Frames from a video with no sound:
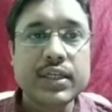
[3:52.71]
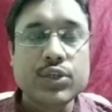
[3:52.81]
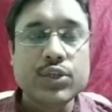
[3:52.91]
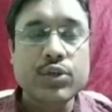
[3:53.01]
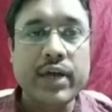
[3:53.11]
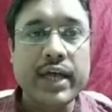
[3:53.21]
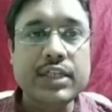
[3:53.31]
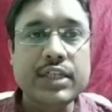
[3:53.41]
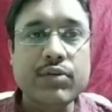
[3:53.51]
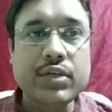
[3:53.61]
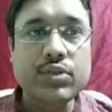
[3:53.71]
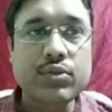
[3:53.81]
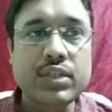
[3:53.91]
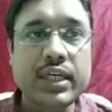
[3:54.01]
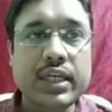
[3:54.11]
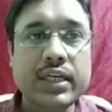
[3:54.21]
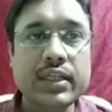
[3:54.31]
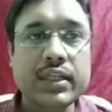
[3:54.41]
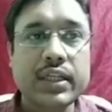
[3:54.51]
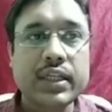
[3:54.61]
So x equals to 3.
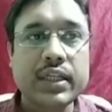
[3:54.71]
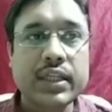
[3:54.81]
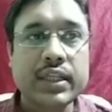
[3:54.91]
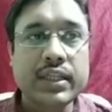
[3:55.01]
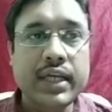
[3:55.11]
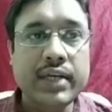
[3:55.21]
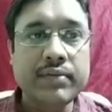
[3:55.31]
Then